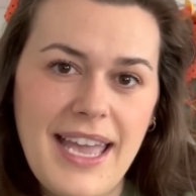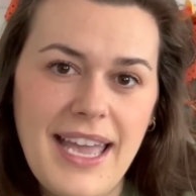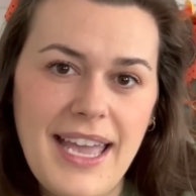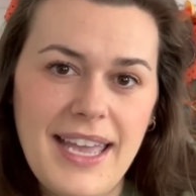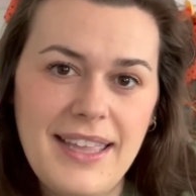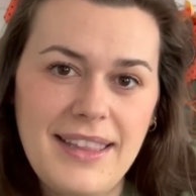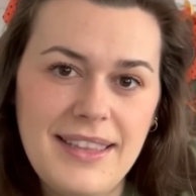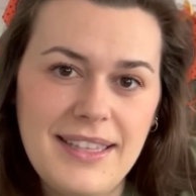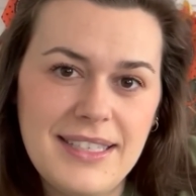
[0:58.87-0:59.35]

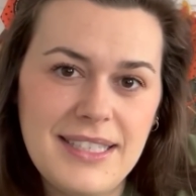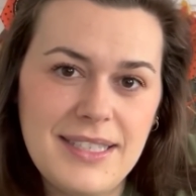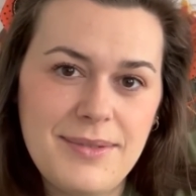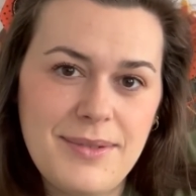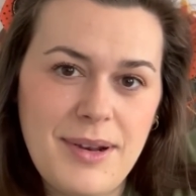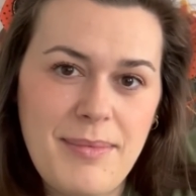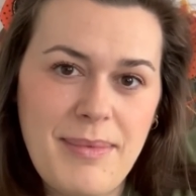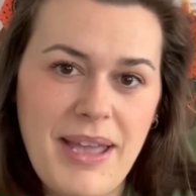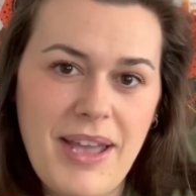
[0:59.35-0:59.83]
And this is
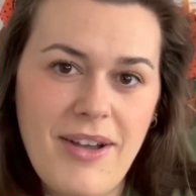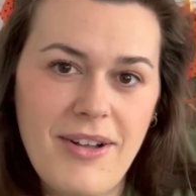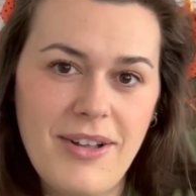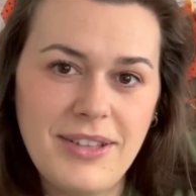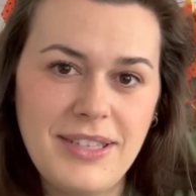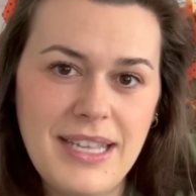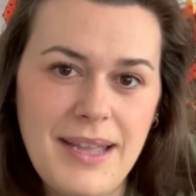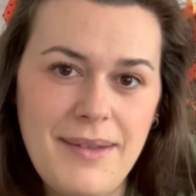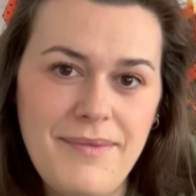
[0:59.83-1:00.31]
one of my
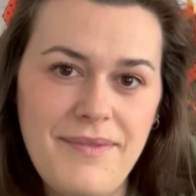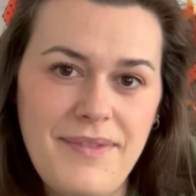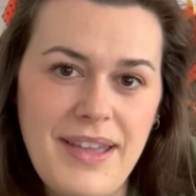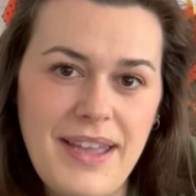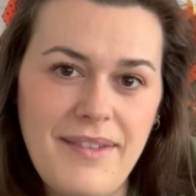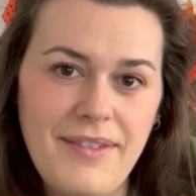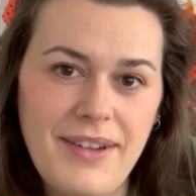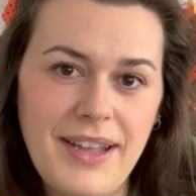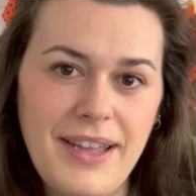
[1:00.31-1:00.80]
all-time
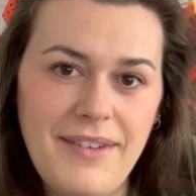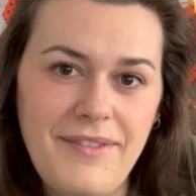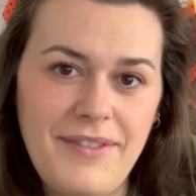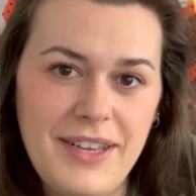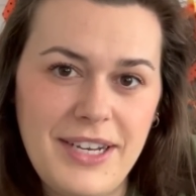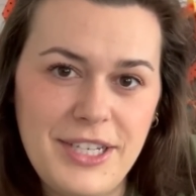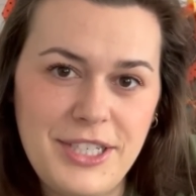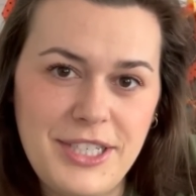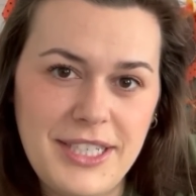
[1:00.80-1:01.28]
favorite
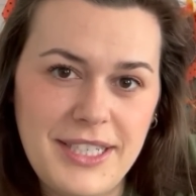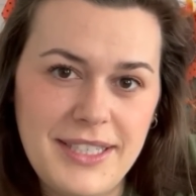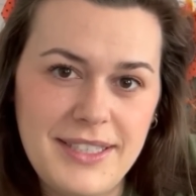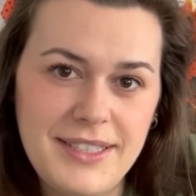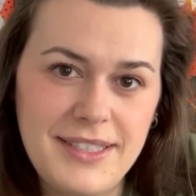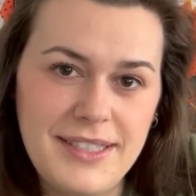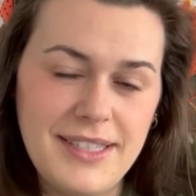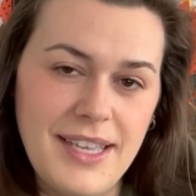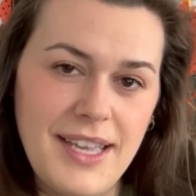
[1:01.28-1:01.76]

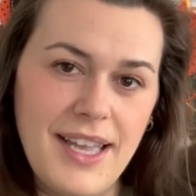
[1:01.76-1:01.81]
finishes.